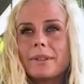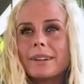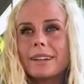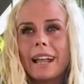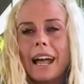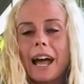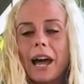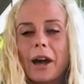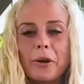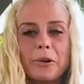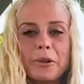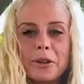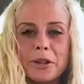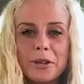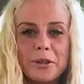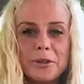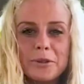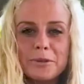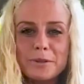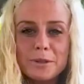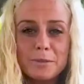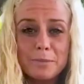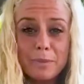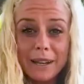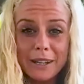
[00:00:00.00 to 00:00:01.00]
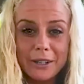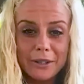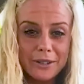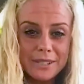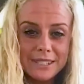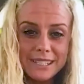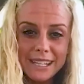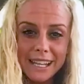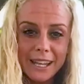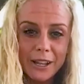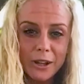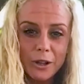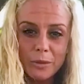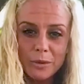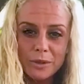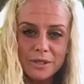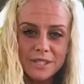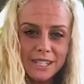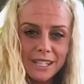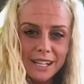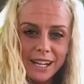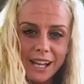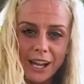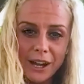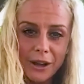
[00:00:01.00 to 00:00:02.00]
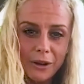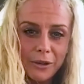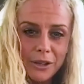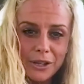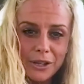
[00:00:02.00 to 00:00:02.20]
how you spend your day almost, and how